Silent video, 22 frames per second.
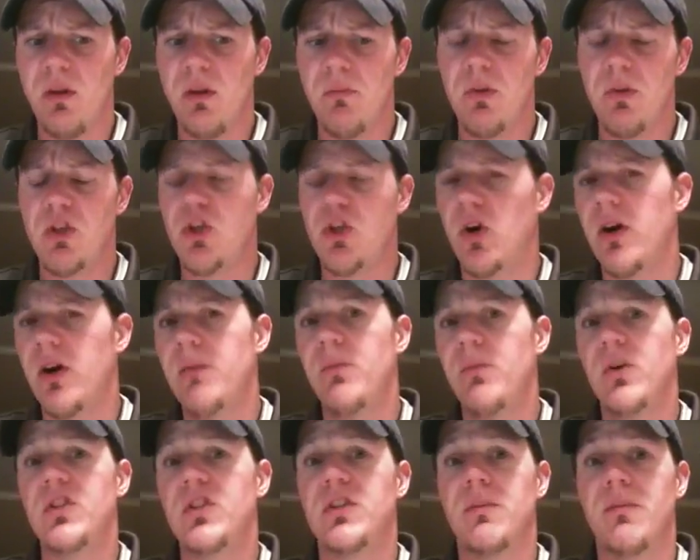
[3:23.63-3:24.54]
matured and
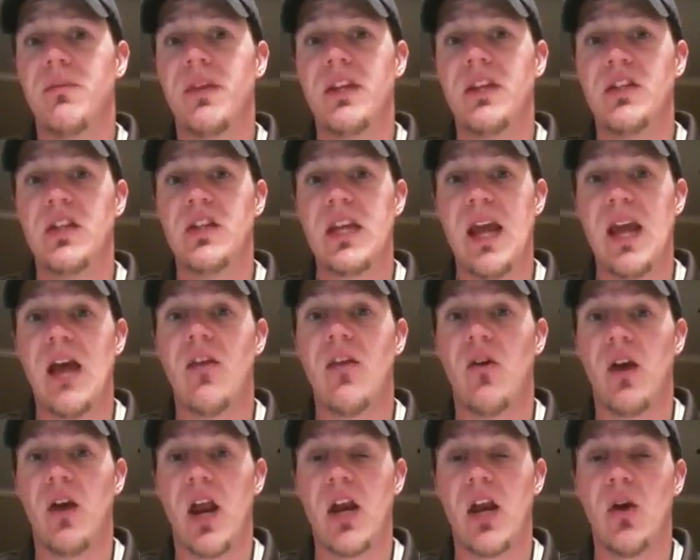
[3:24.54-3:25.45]
put some things
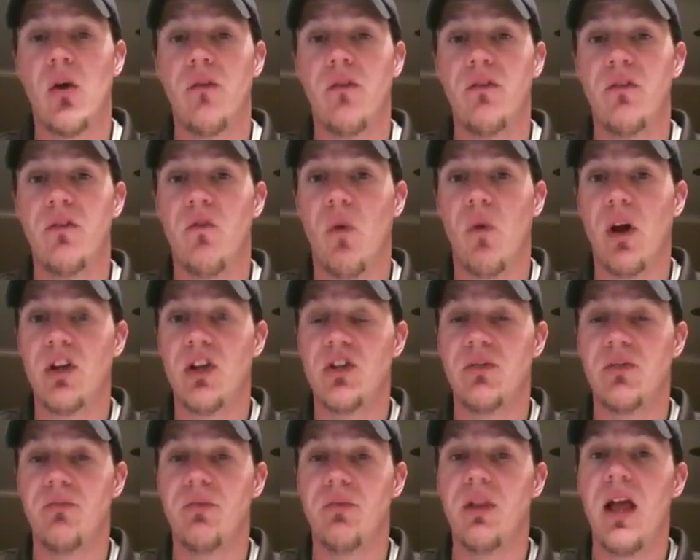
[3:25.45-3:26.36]
together. And I know if you've
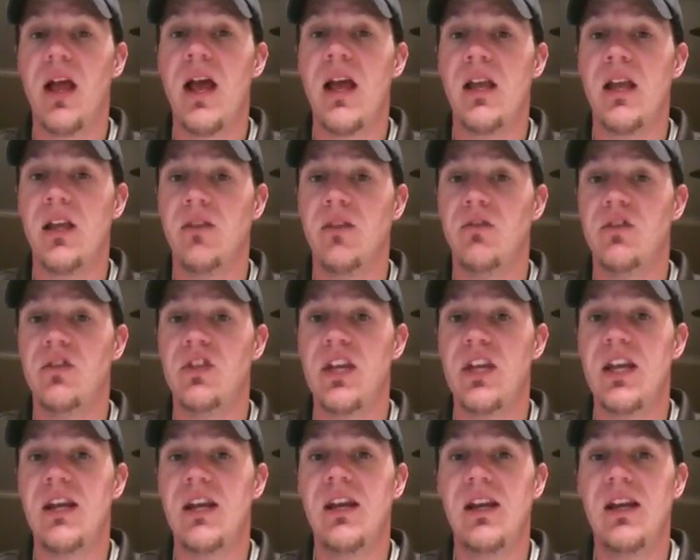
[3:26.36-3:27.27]
watched him play and you've
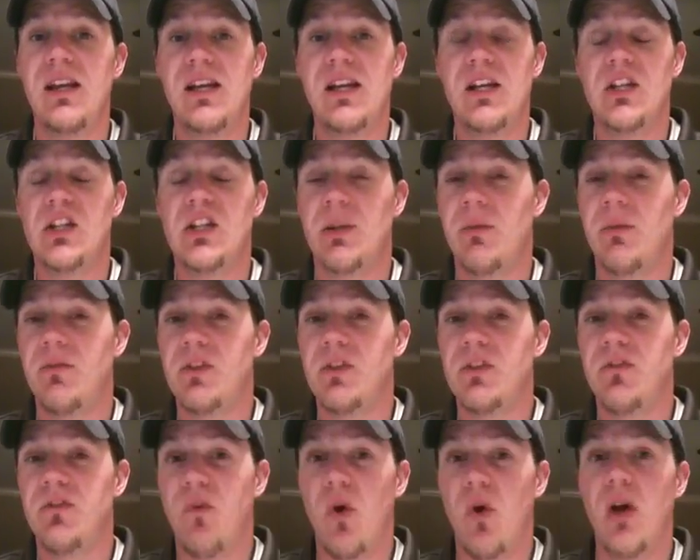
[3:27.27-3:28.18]
seen some of
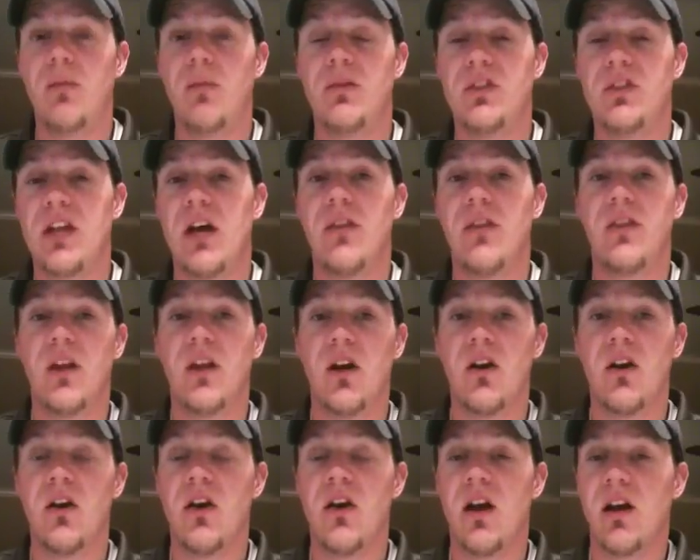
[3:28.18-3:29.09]
his foibles out
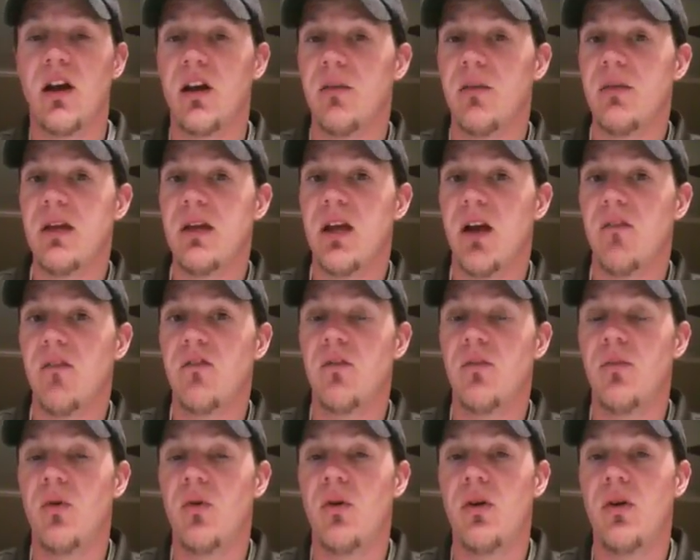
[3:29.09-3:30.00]
there, you're not going to be
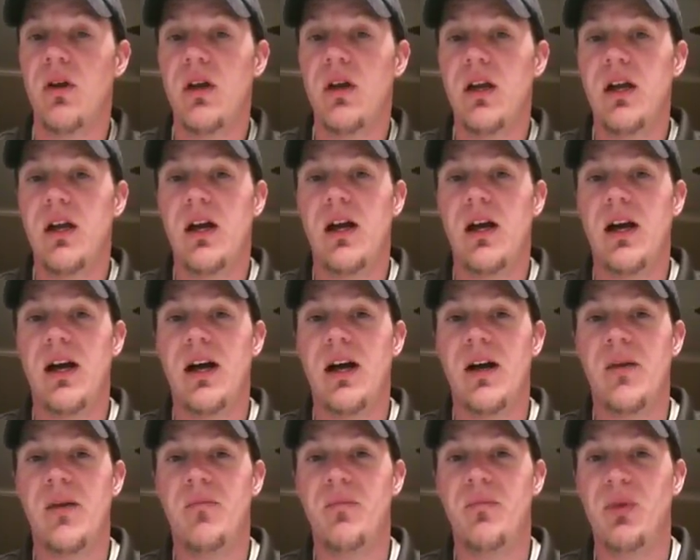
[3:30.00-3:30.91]
comfortable
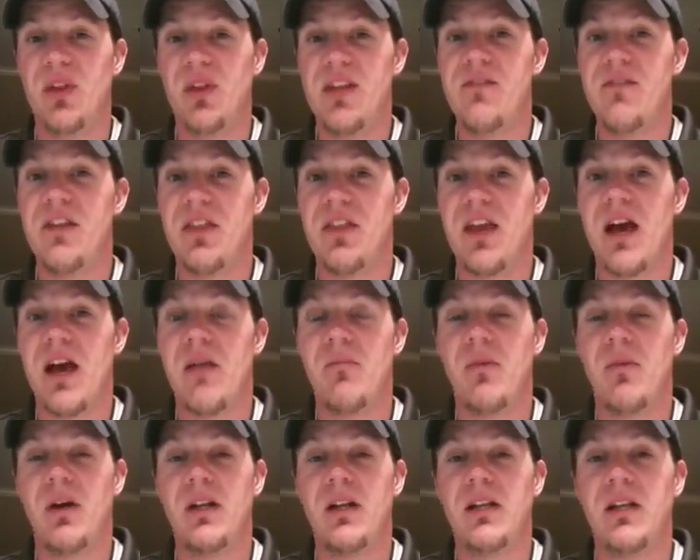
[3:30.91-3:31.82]
believing that.
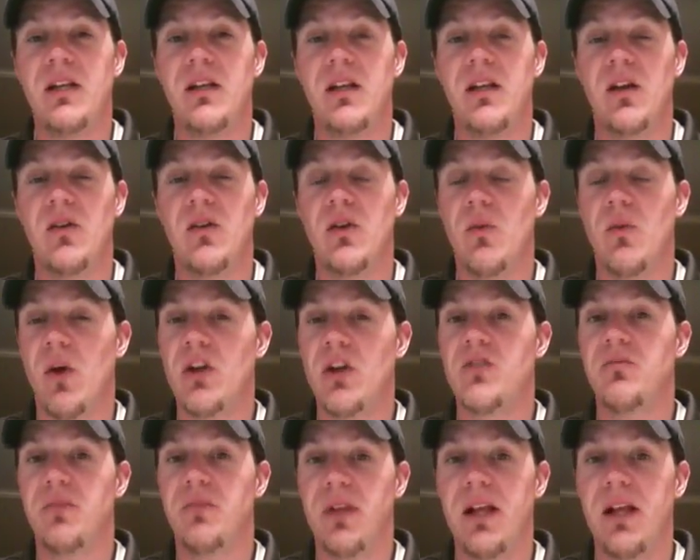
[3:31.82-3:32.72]
But you
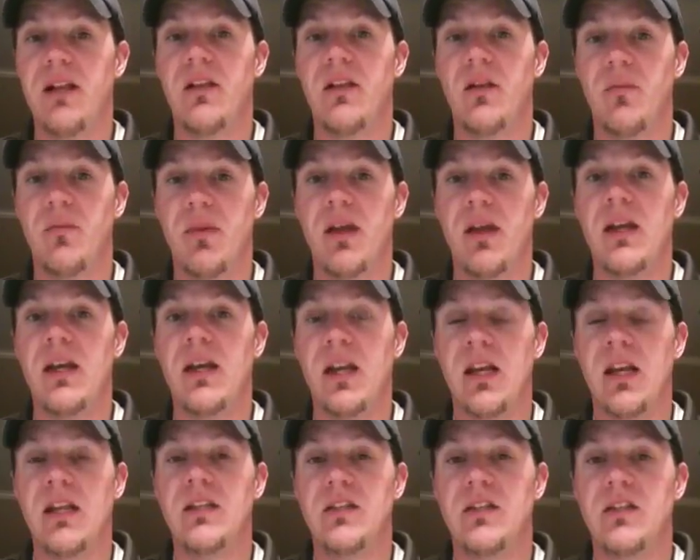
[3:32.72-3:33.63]
watch him play a little bit, and
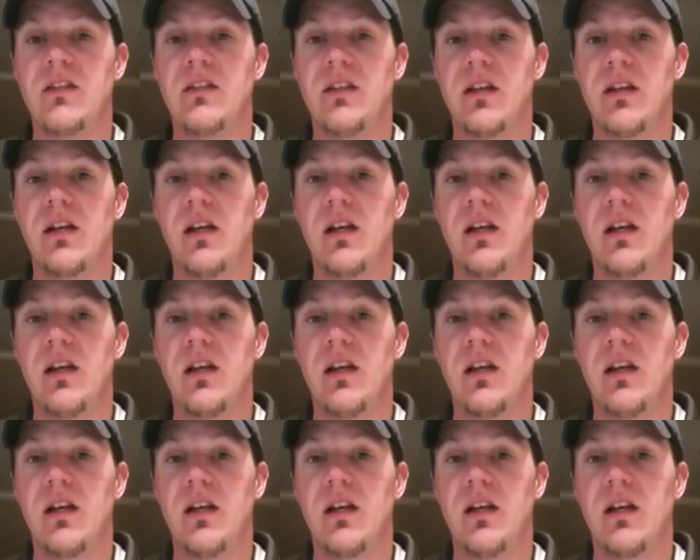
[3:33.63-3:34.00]
it's